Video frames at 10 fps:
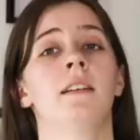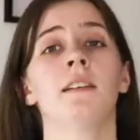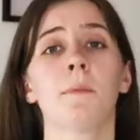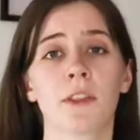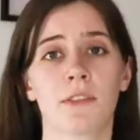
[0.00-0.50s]

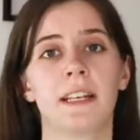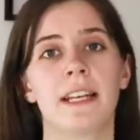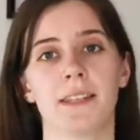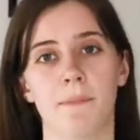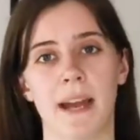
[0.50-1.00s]
Number 3
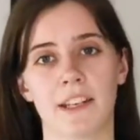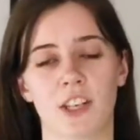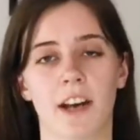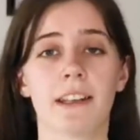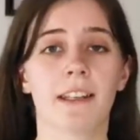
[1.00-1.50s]
is a match
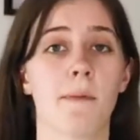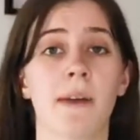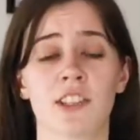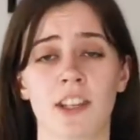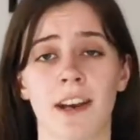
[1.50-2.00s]
cut. A
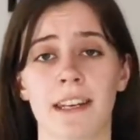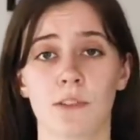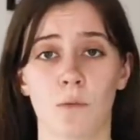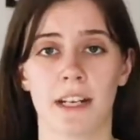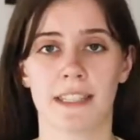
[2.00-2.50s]
match cut
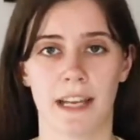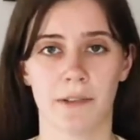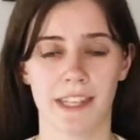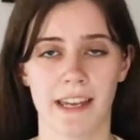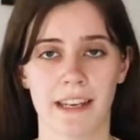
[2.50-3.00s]
is what it
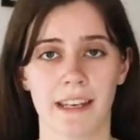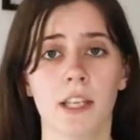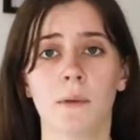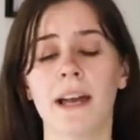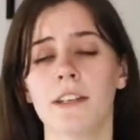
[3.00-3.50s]
sounds like. So
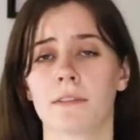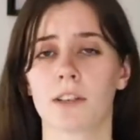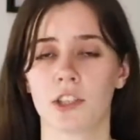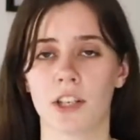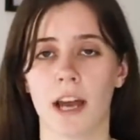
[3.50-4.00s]
you end your
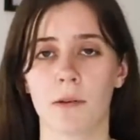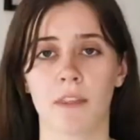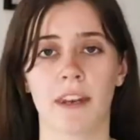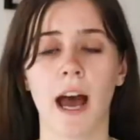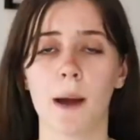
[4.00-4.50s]
first shot
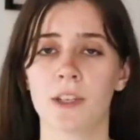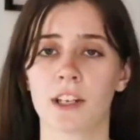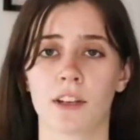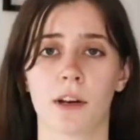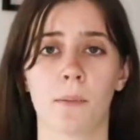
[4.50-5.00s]
with an
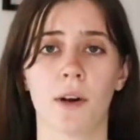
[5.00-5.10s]
object or a